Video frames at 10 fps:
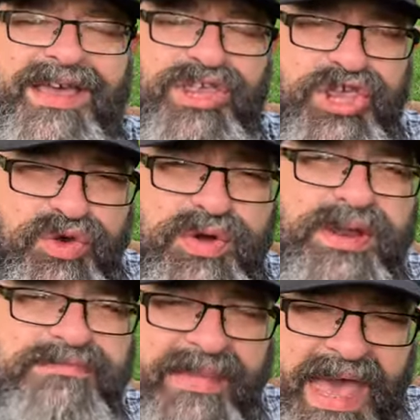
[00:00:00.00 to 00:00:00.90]
you
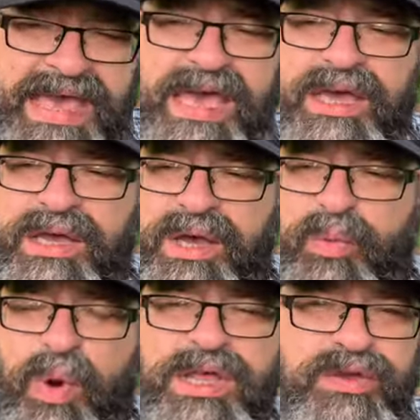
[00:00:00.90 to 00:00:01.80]
can make it
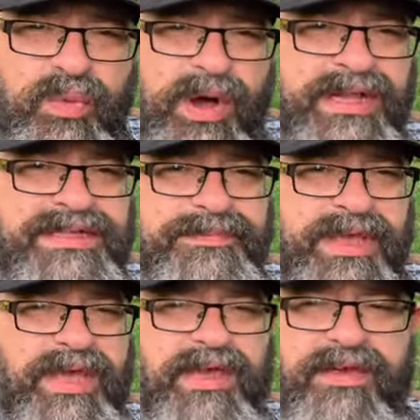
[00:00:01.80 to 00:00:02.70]
what you want it to
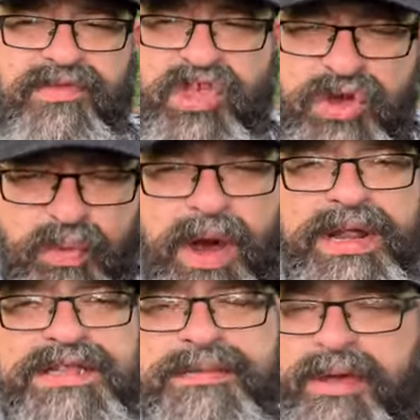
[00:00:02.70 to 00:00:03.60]
be. If you want
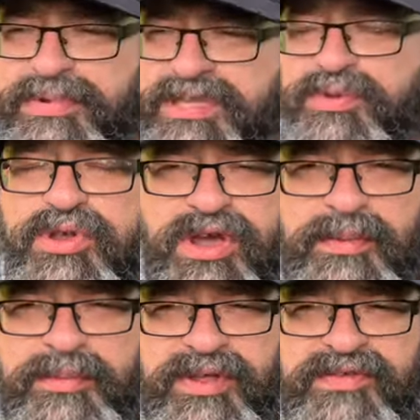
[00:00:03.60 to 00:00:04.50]
it to be a place where you
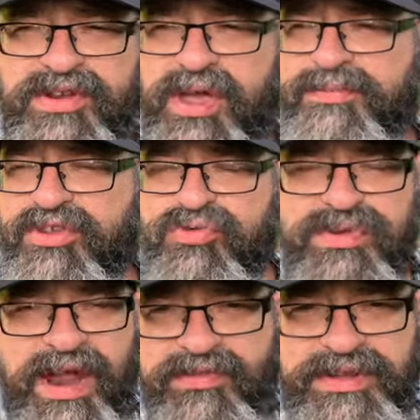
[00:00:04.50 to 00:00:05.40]
come and play video games and you
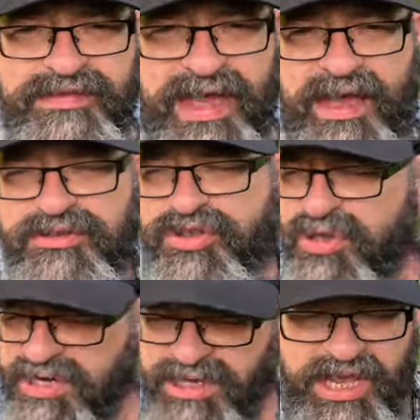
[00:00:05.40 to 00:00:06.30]
never leave the house, you're
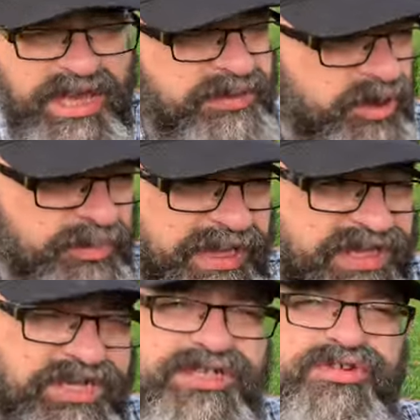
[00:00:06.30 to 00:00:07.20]
gonna, you know, play
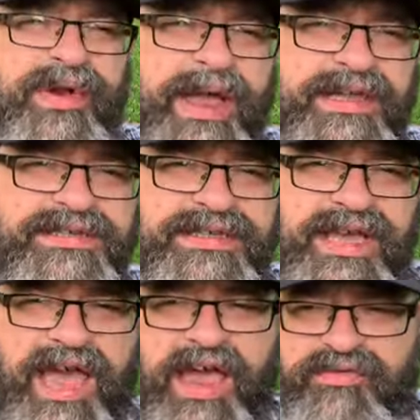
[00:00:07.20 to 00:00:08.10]
Dungeons and Dragons
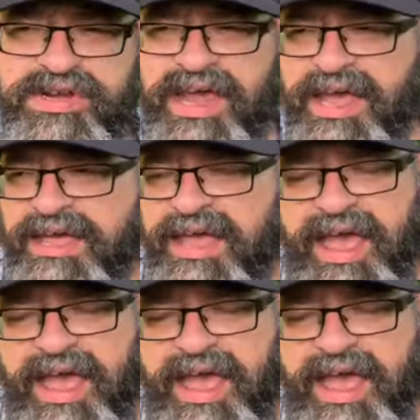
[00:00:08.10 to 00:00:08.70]
every day,